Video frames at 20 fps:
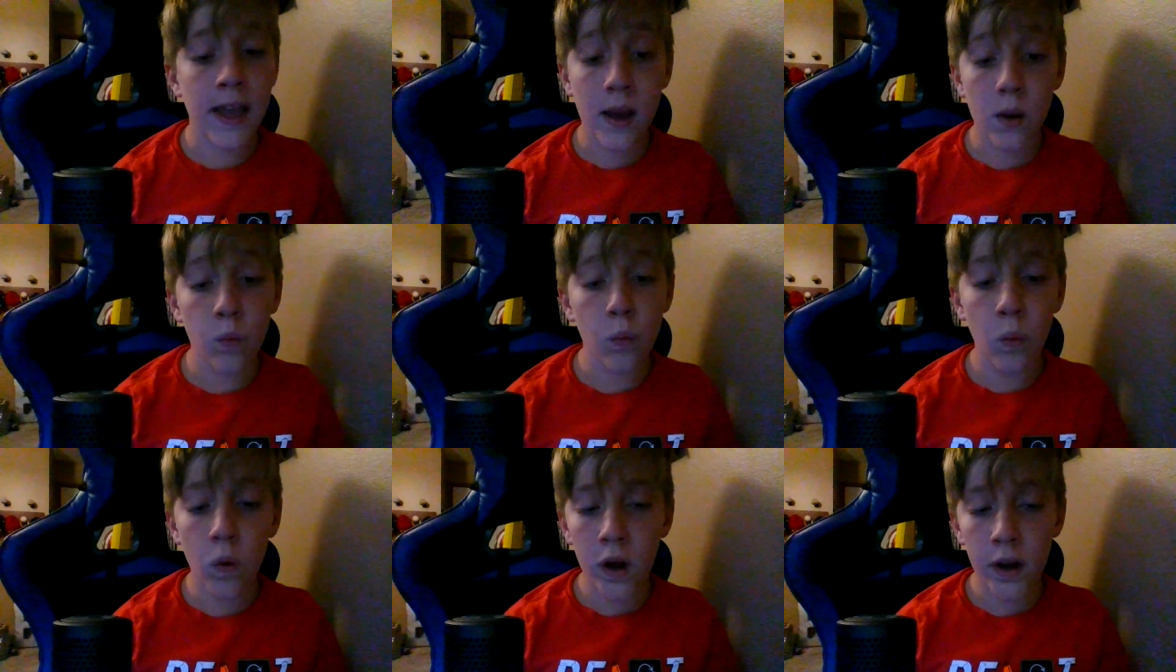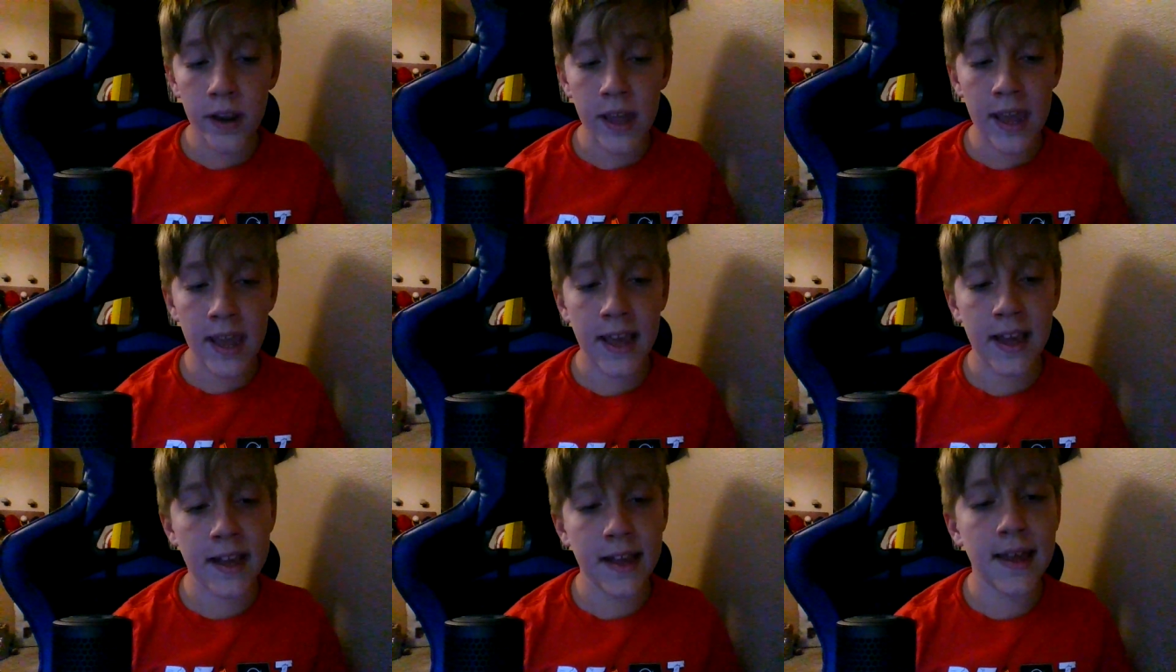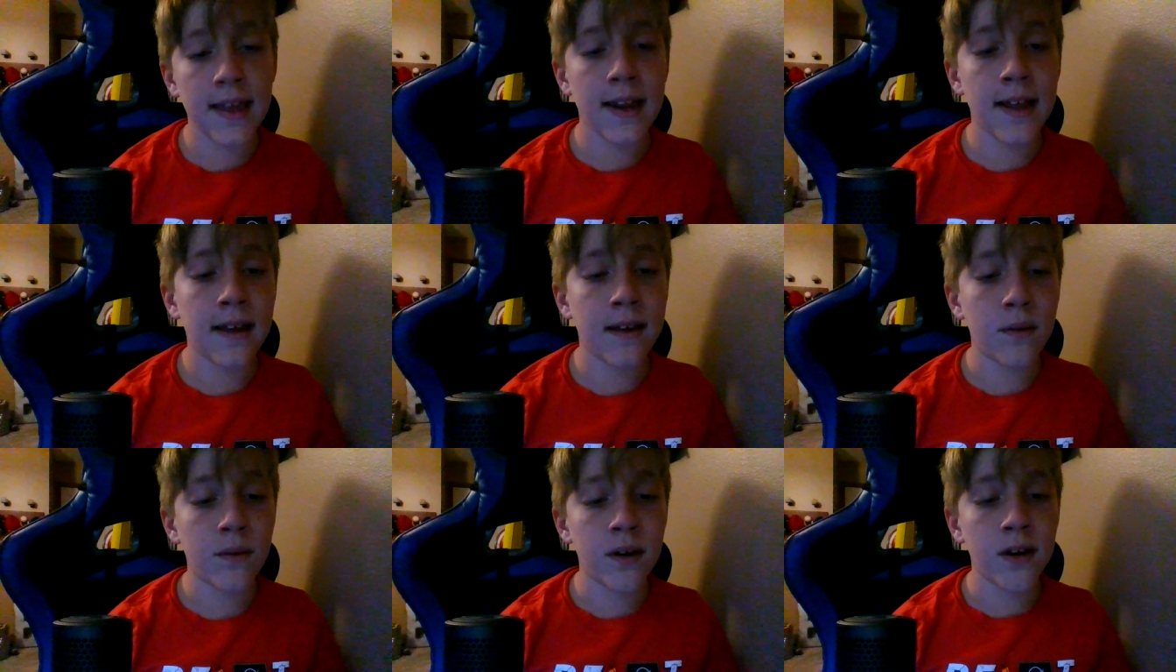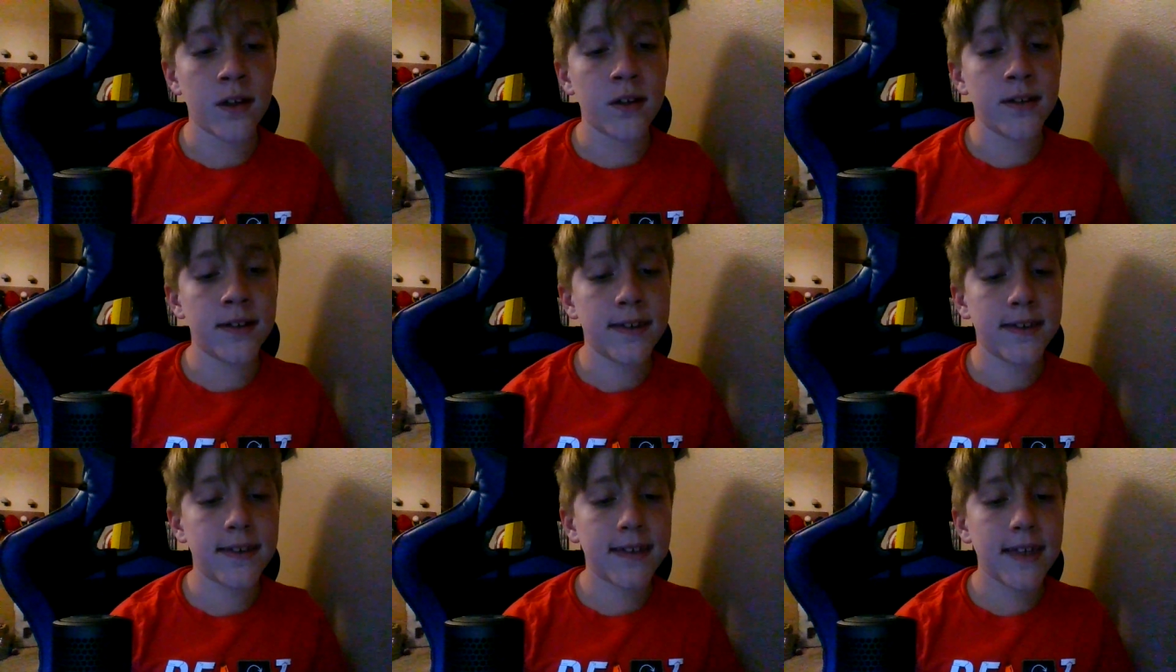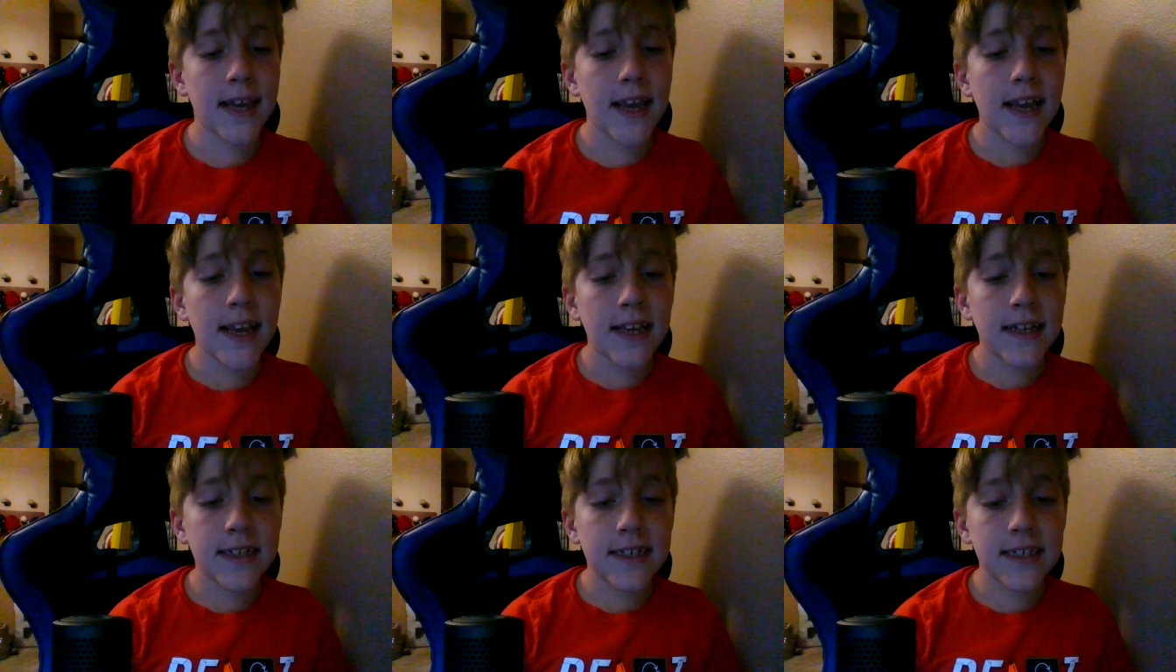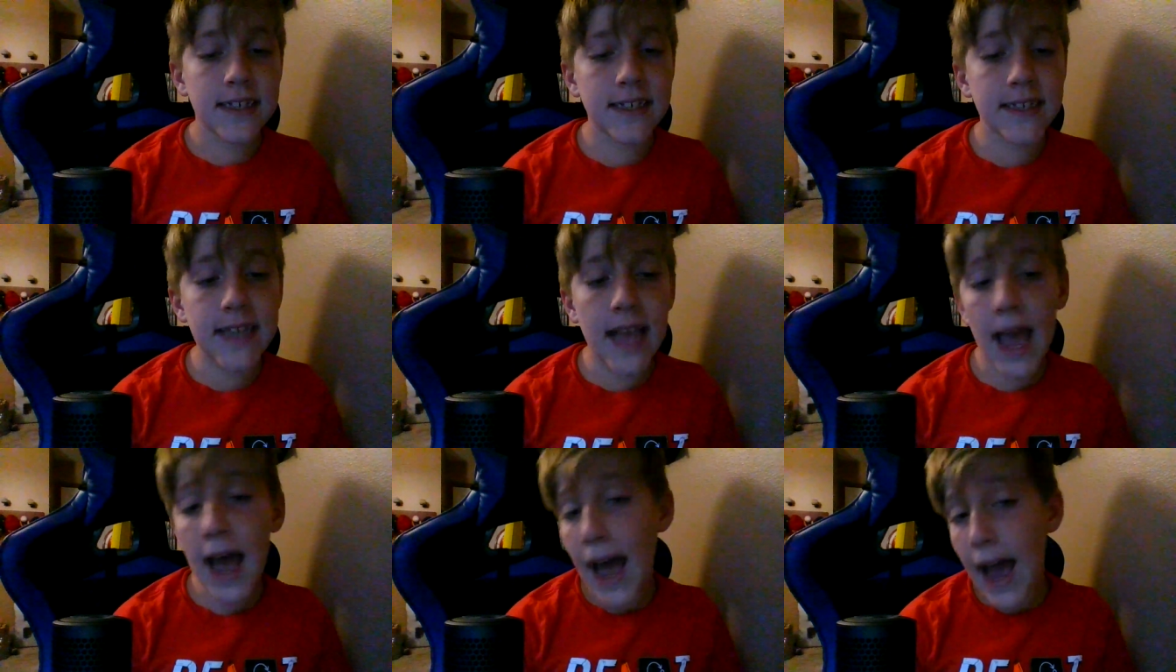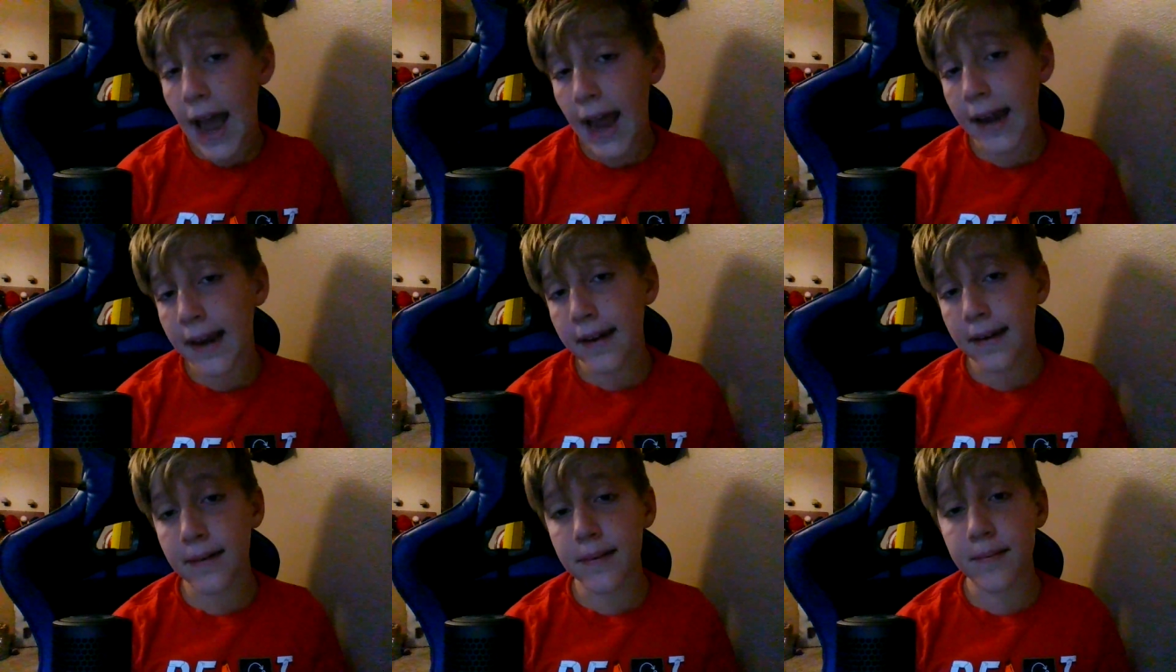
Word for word: one hit, and it was sad